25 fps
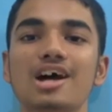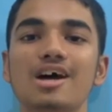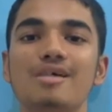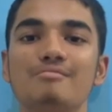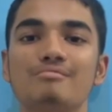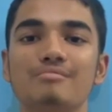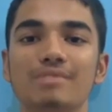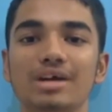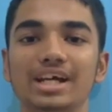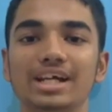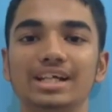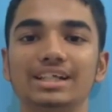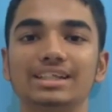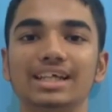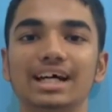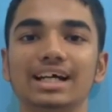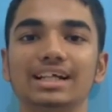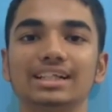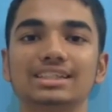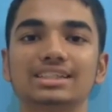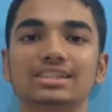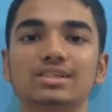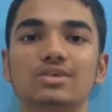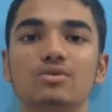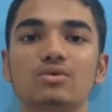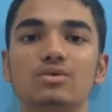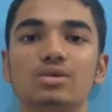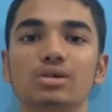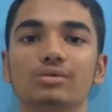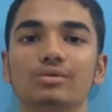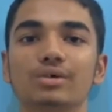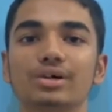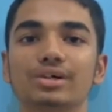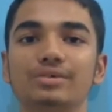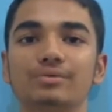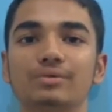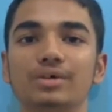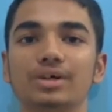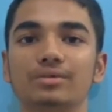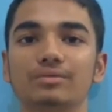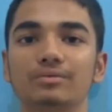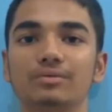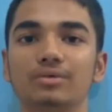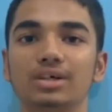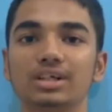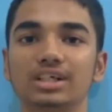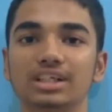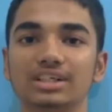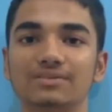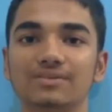made that school
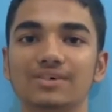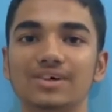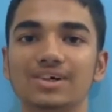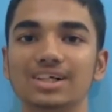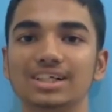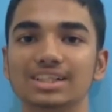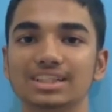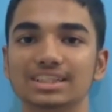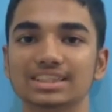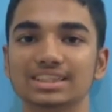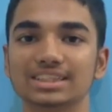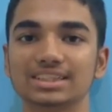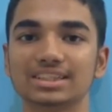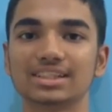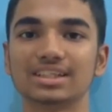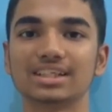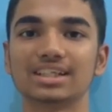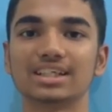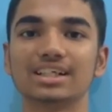what it was.